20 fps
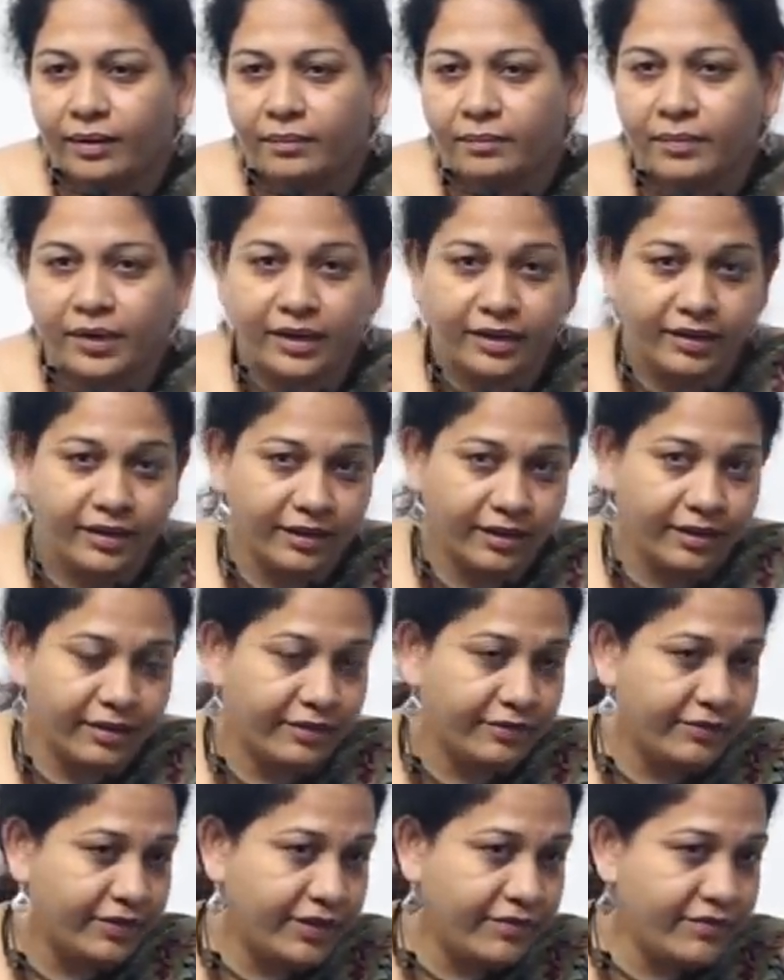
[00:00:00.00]
But
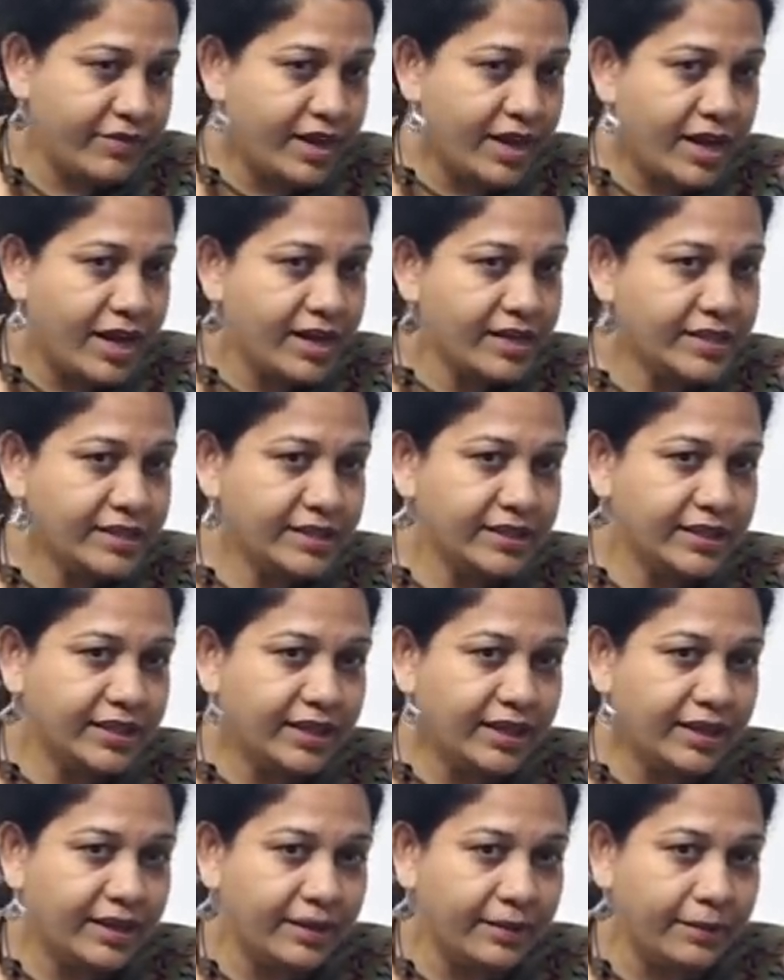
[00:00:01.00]
uh, when we ask,
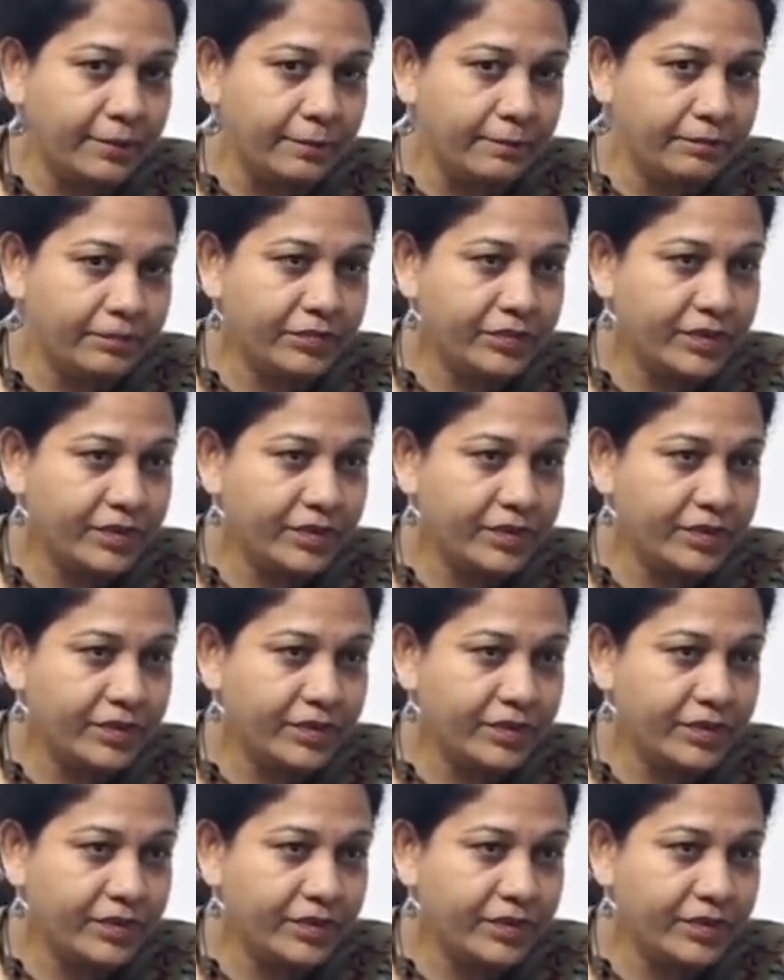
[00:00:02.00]
uh,